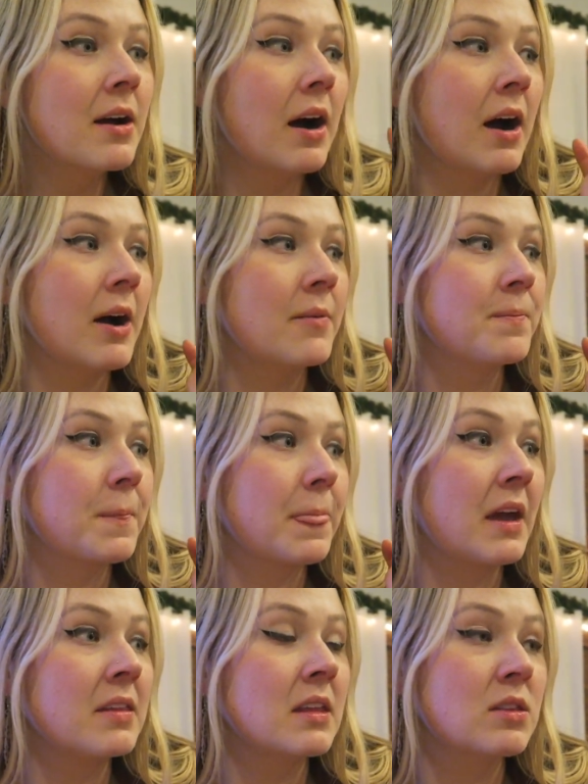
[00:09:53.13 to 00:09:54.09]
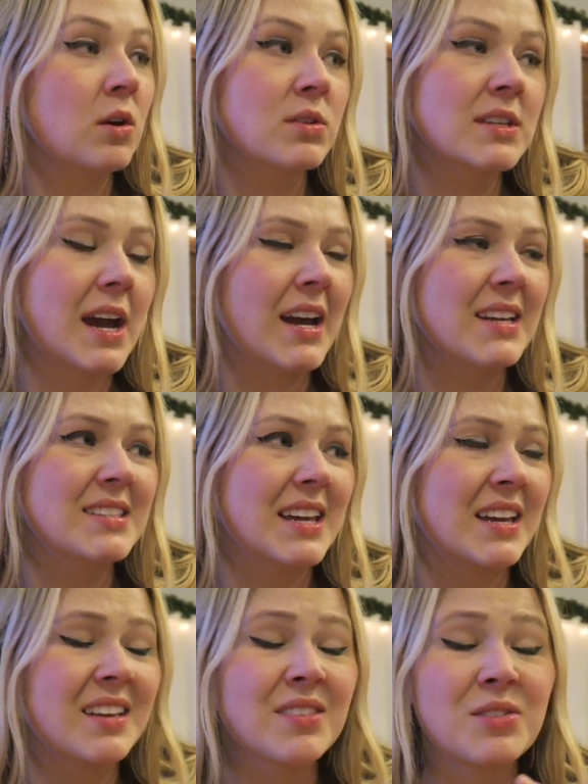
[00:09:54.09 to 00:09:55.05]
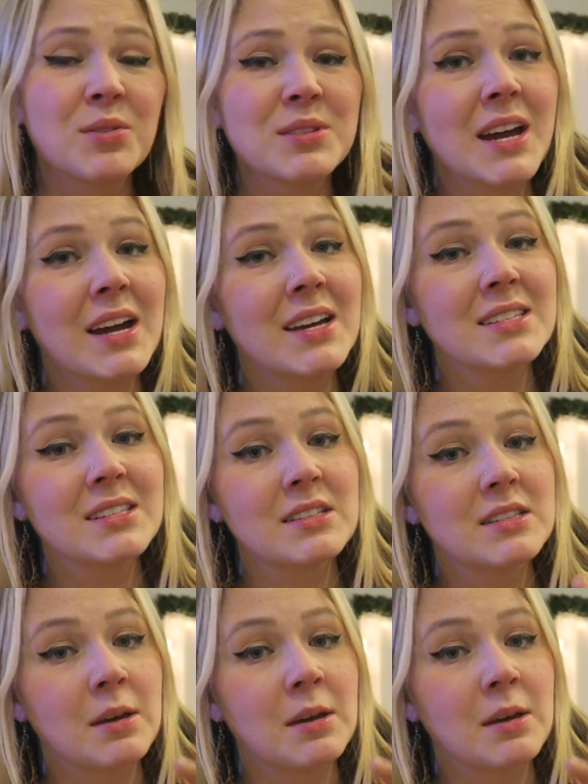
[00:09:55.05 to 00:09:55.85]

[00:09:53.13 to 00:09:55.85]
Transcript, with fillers: Um, and then those guys, like those guys